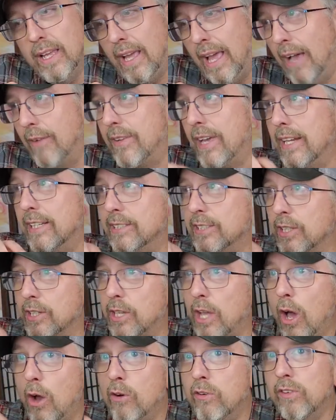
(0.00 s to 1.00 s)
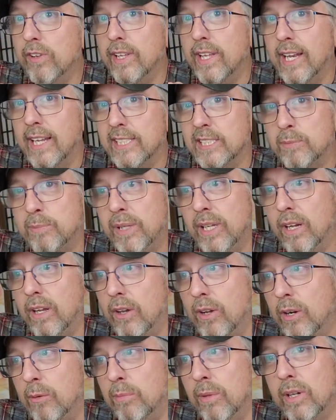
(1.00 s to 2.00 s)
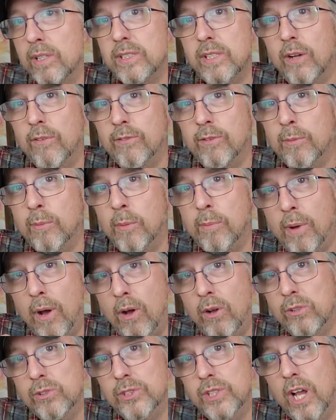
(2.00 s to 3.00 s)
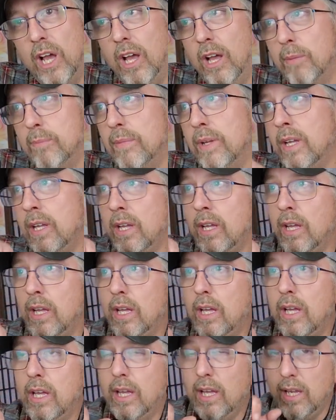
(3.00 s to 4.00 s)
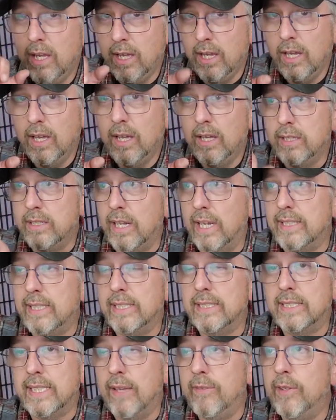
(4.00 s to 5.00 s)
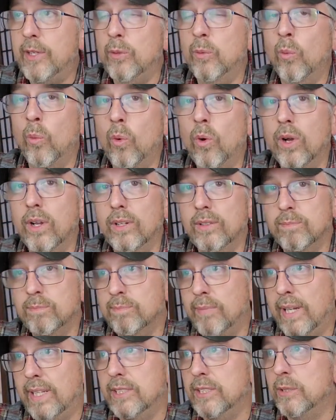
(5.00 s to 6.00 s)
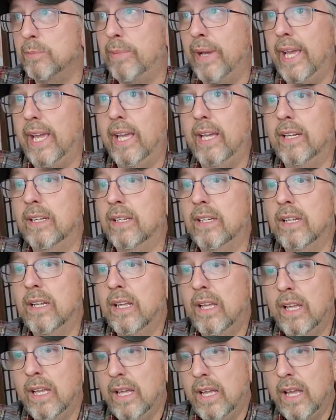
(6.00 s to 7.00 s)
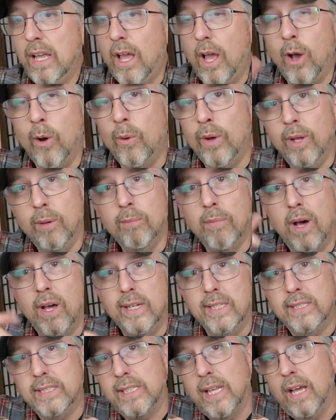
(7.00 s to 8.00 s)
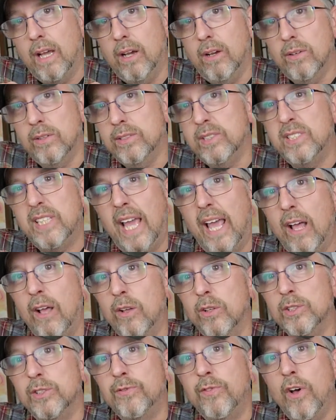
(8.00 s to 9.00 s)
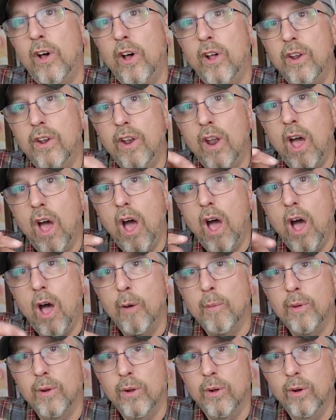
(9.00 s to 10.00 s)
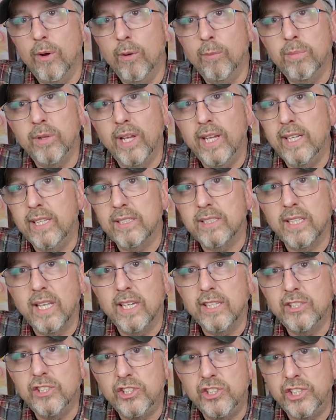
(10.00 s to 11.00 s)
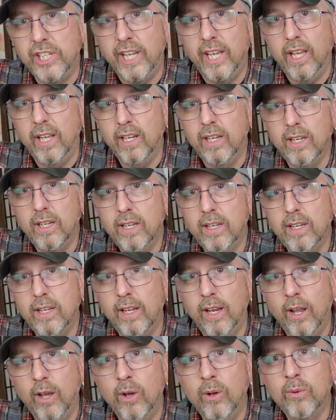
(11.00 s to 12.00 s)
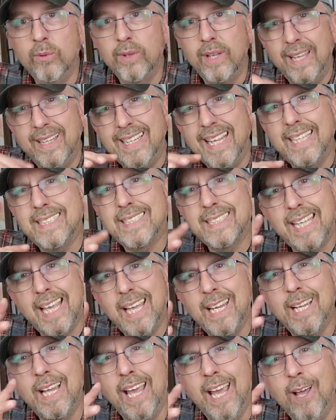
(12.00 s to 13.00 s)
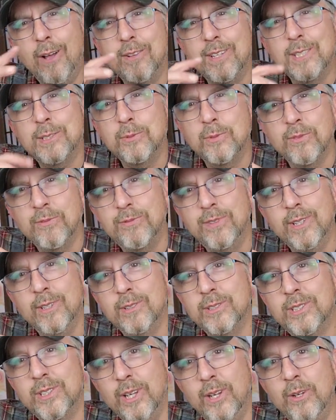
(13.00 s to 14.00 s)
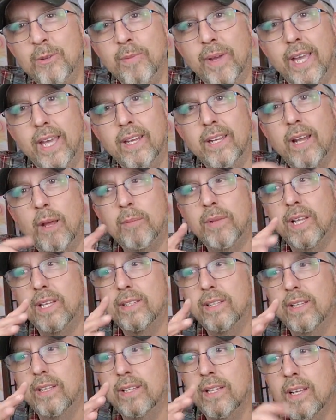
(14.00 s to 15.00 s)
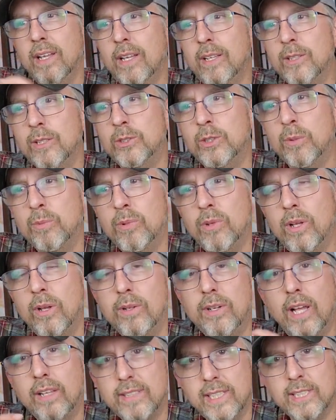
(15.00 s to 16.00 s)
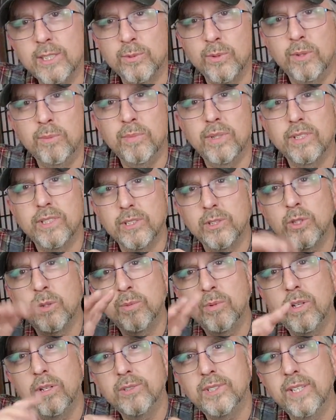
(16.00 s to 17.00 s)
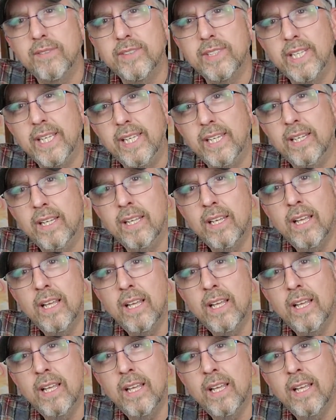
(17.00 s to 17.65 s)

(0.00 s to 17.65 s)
I've got a Sakova that I spent $100 on from a pawn shop. 1971, made in Japan. OM body style. Sounds phenomenal. Plays like shit, you know? And that's kind of how this one feels too, man. I mean, like the 000, not this one, but the 00017.